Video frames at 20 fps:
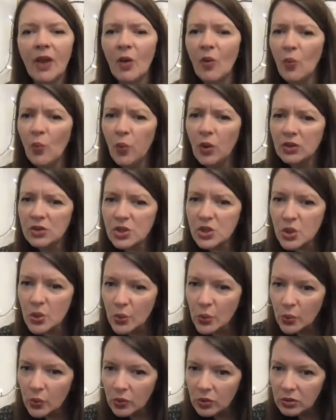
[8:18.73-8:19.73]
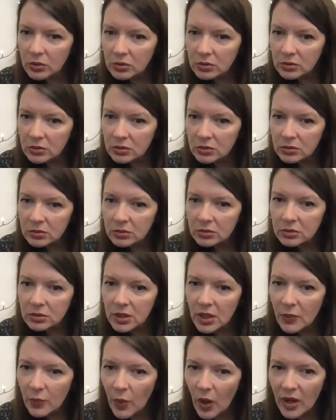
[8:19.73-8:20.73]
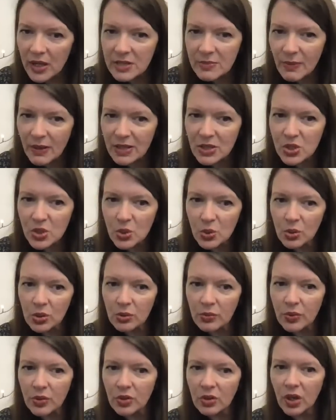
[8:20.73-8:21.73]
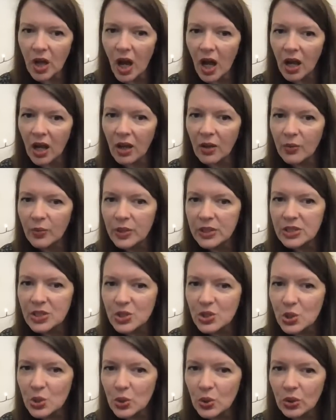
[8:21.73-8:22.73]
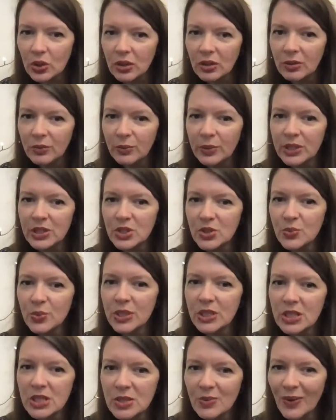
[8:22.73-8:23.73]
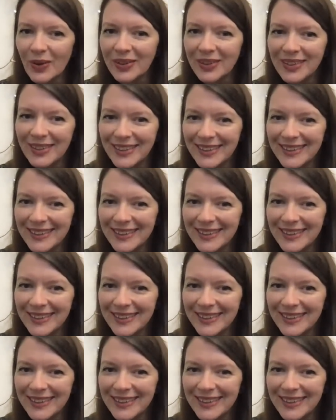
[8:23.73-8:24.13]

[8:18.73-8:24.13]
What shawl? Why is my shawl the wrong color? Which shawl? Which one?